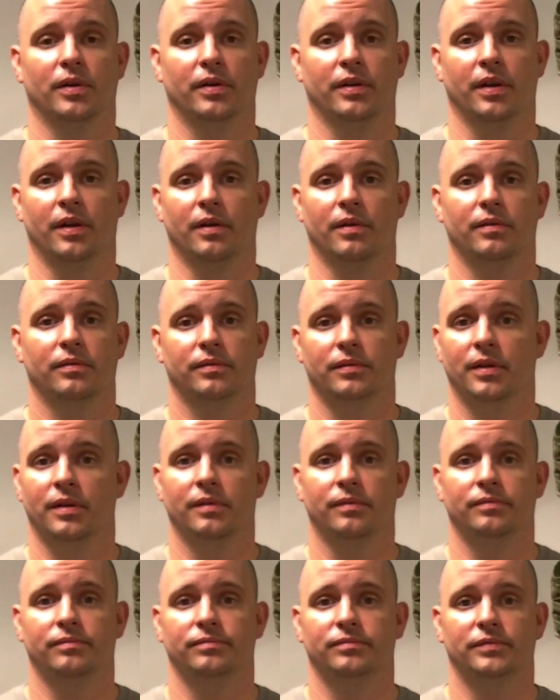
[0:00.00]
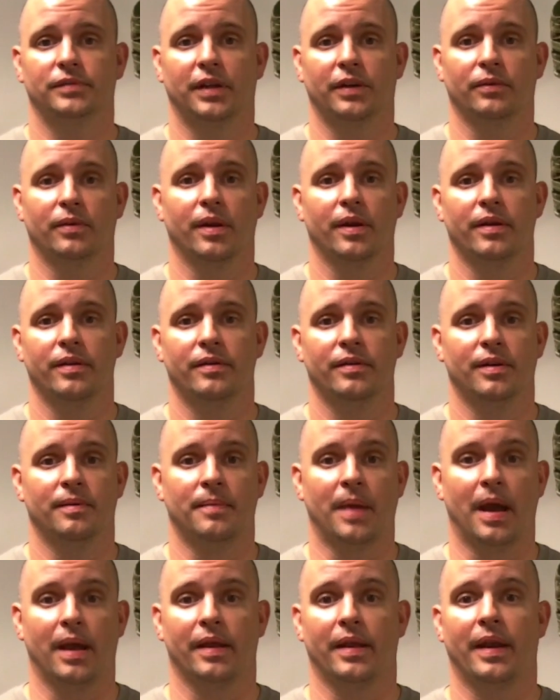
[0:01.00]
where, you know, I run
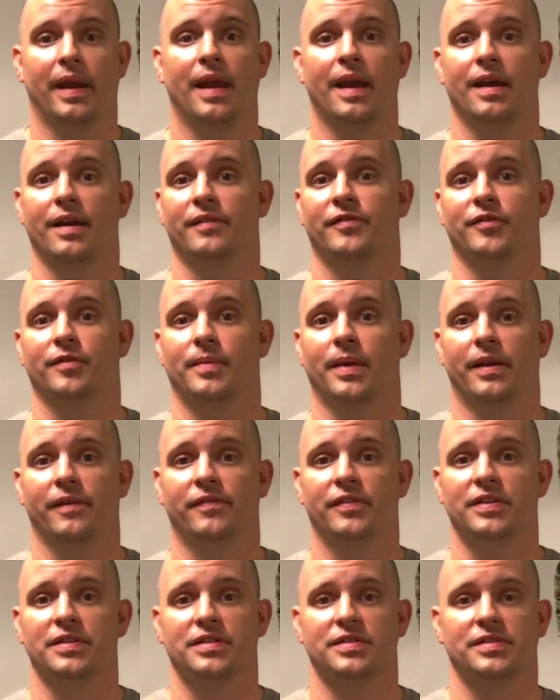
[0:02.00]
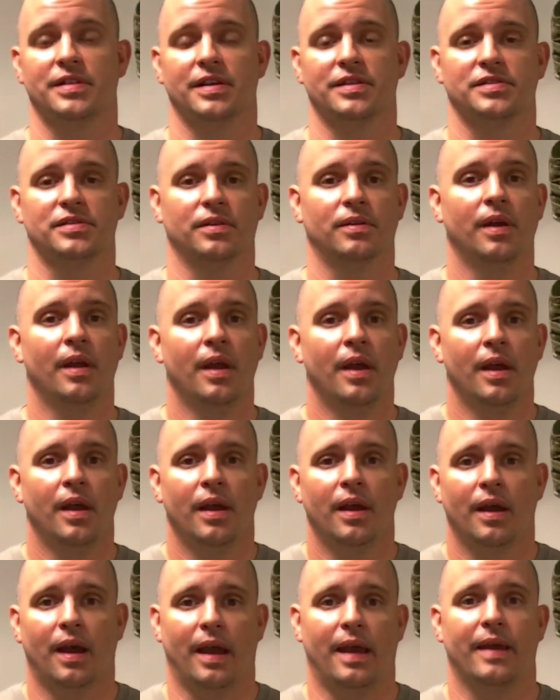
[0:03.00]
a mile and a half for my fitness test. So
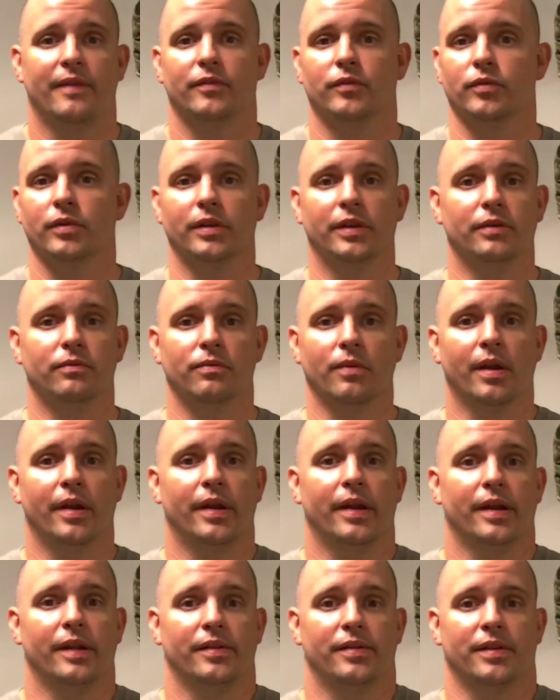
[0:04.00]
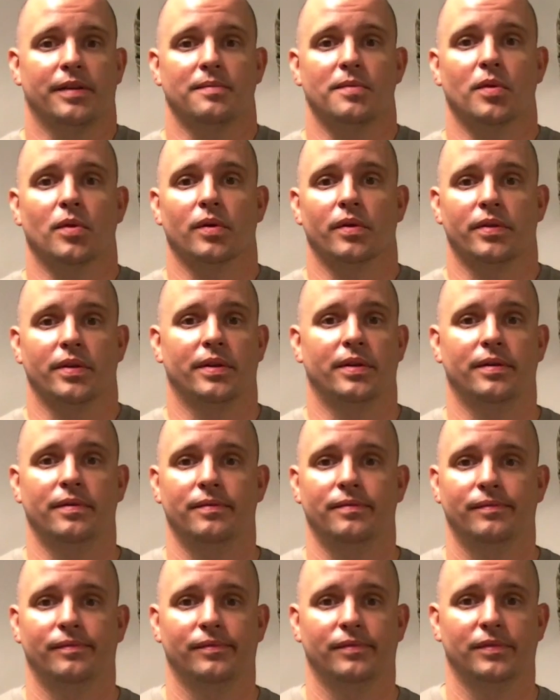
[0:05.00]
I haven't really run anything more
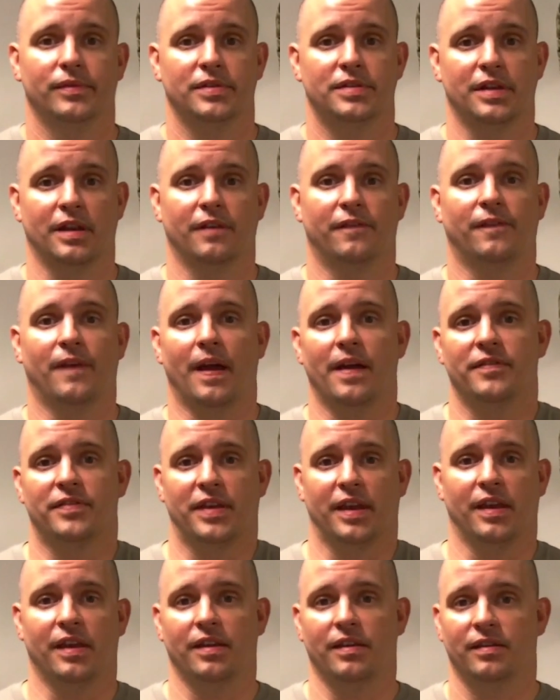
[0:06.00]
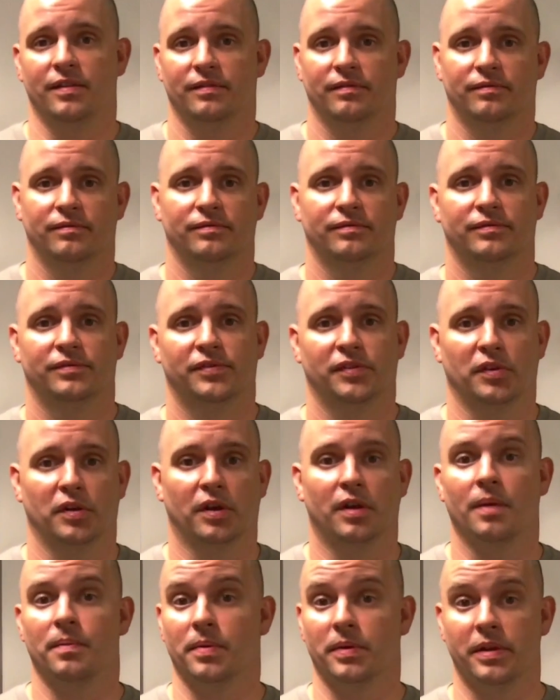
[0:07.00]
than, say, a 5K
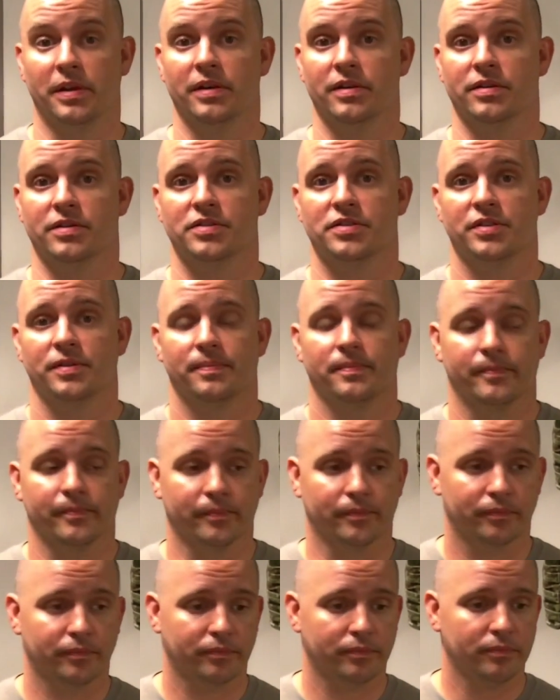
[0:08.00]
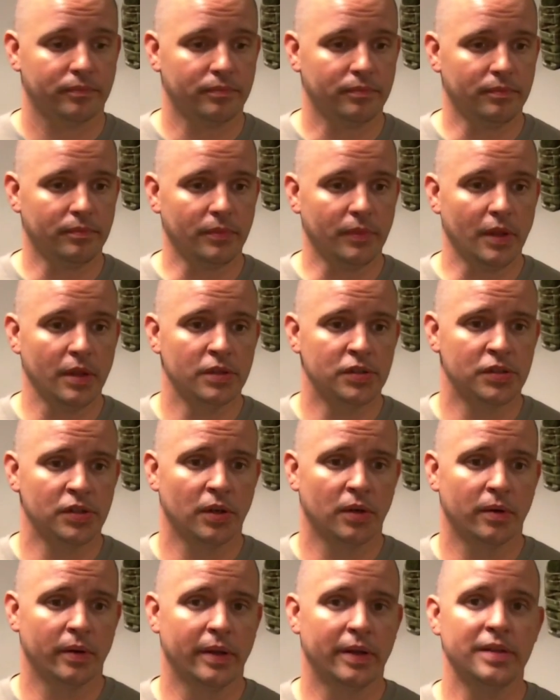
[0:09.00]
for a couple years.
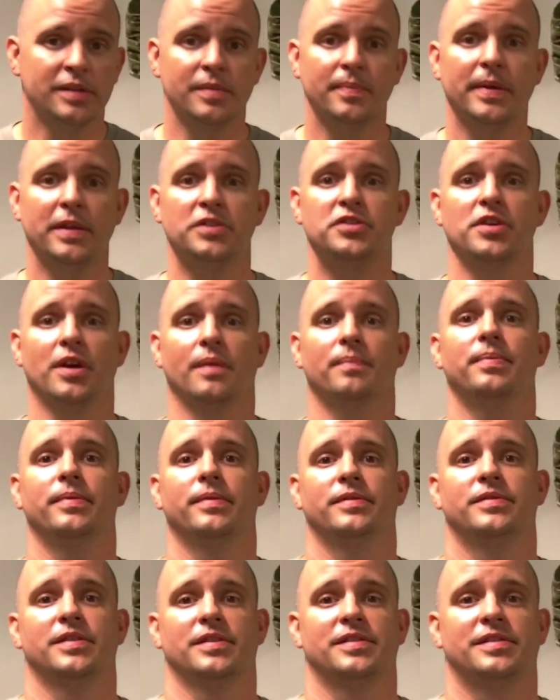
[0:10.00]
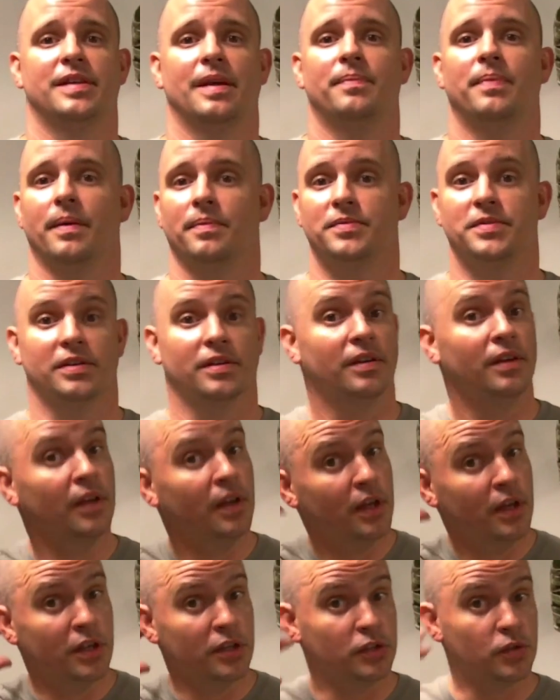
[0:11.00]
So it is a big jump to step up to
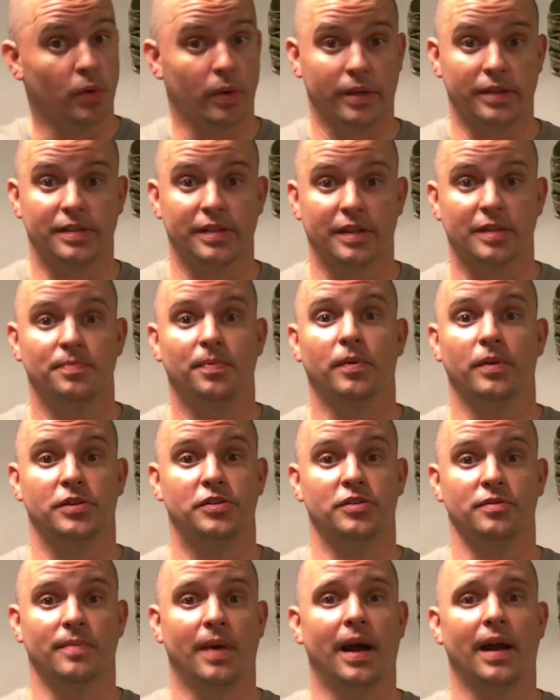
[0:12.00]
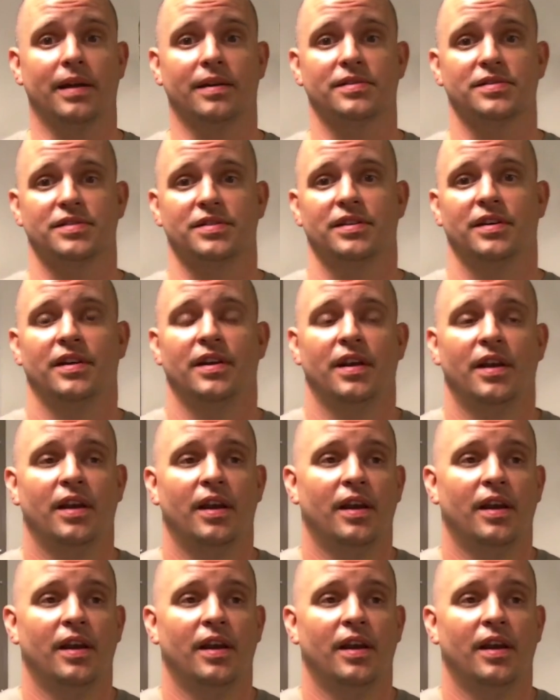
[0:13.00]
26.2 miles.